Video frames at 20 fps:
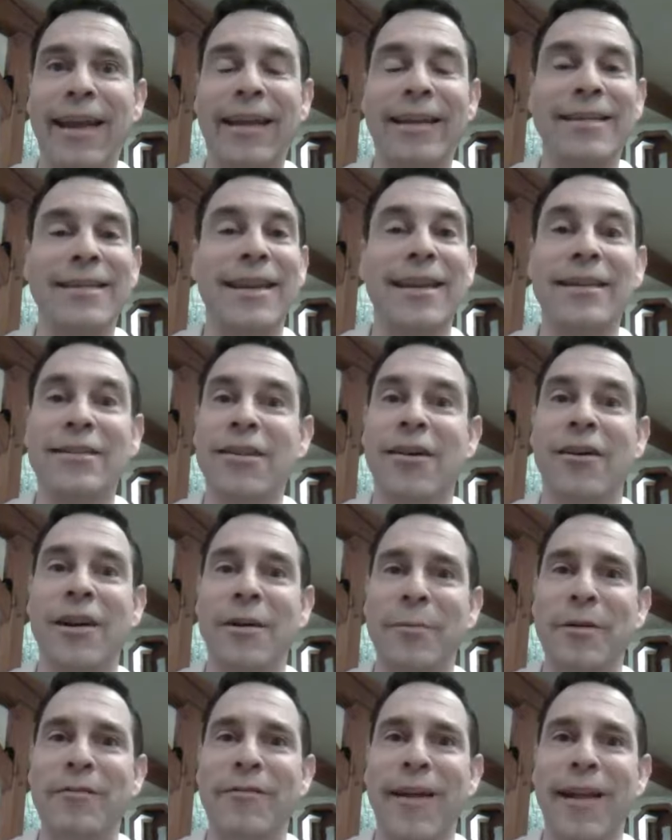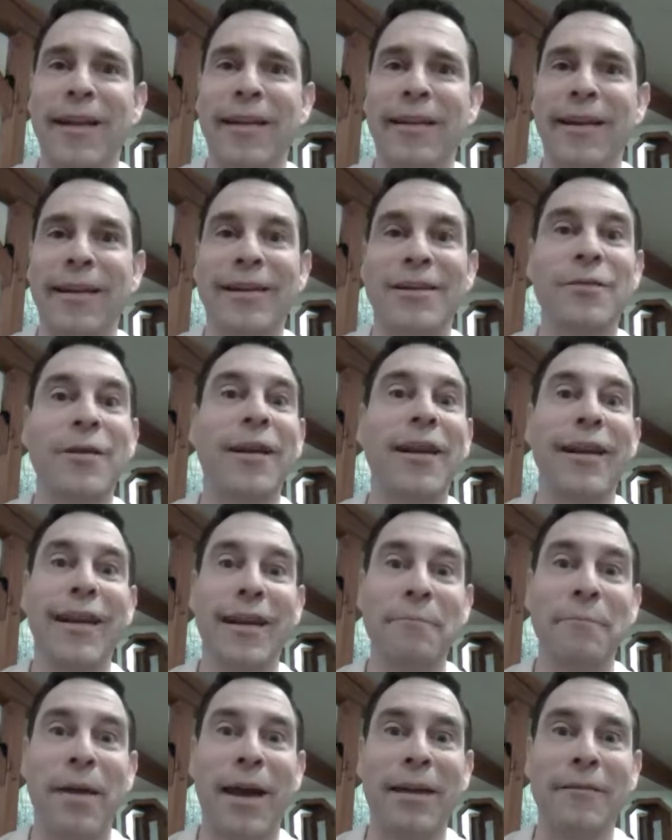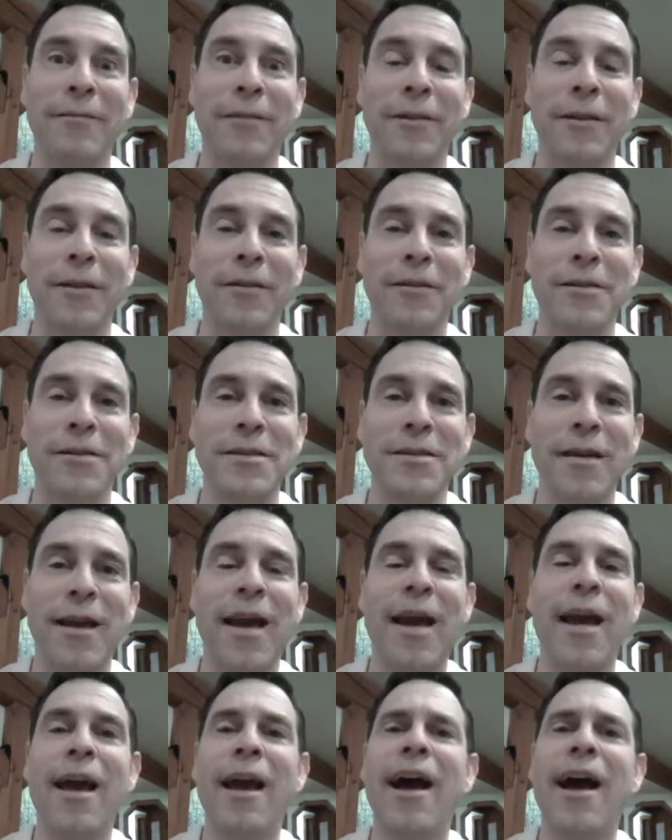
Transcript: and it said it's already been validated. So I didn't get paid for those.